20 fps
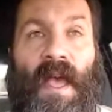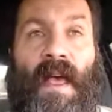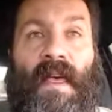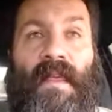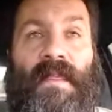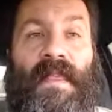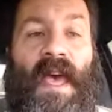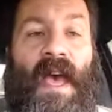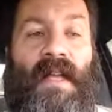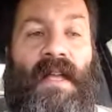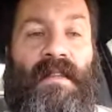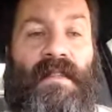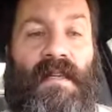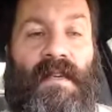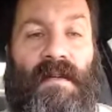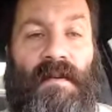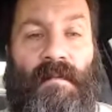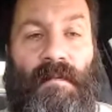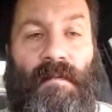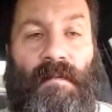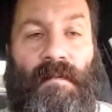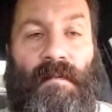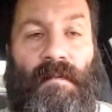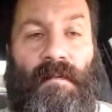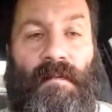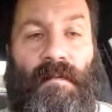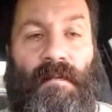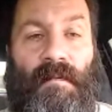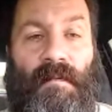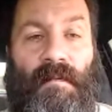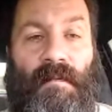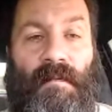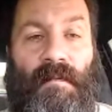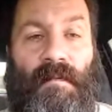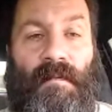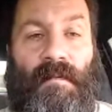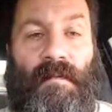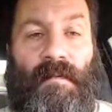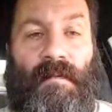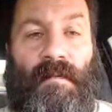That's
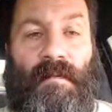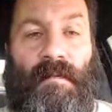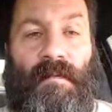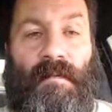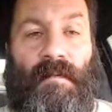pointless.